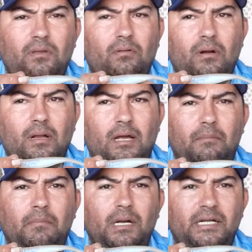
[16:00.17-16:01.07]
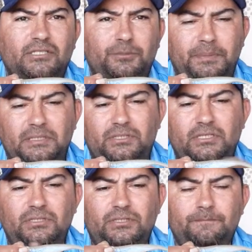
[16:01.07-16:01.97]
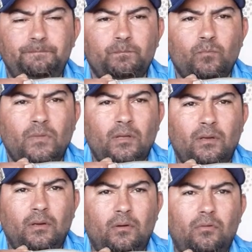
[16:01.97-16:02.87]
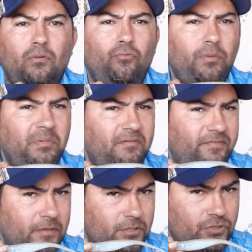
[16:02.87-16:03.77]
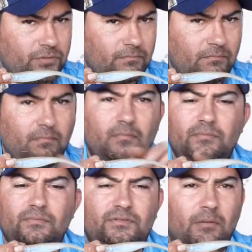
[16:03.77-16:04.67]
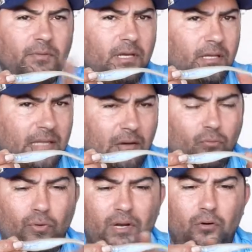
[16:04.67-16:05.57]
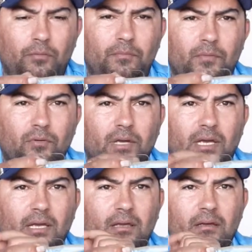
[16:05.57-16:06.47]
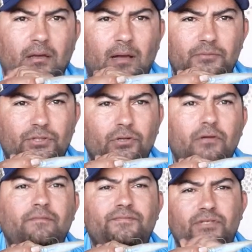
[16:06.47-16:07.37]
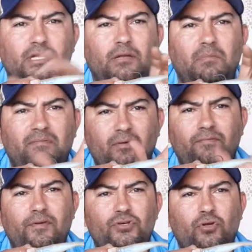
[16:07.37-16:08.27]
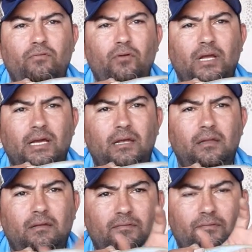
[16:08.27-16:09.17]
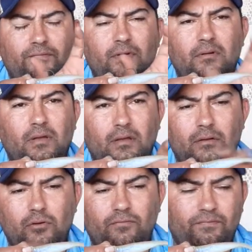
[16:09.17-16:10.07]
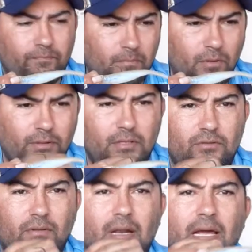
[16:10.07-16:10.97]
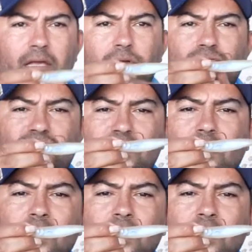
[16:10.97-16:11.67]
they're like a mullet species or a ribbon fish, something in that realm. Okay, I'm sure you've seen them. If you fished overnight, if you feel and you've looked into the light and you see